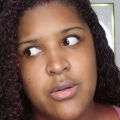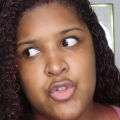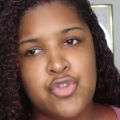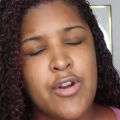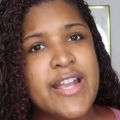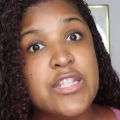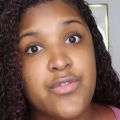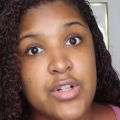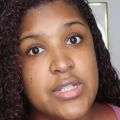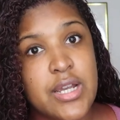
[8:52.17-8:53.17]

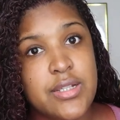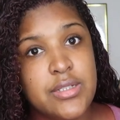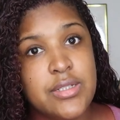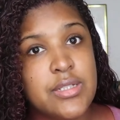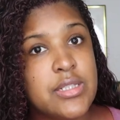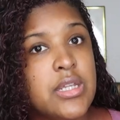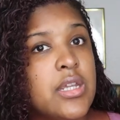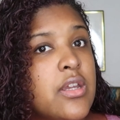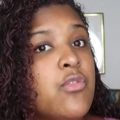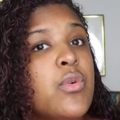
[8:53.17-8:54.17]
transfer test to
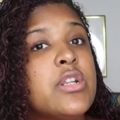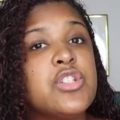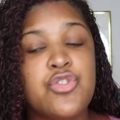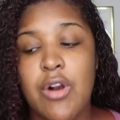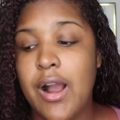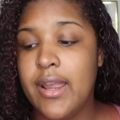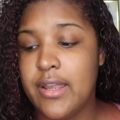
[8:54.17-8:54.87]
see if when it's dry,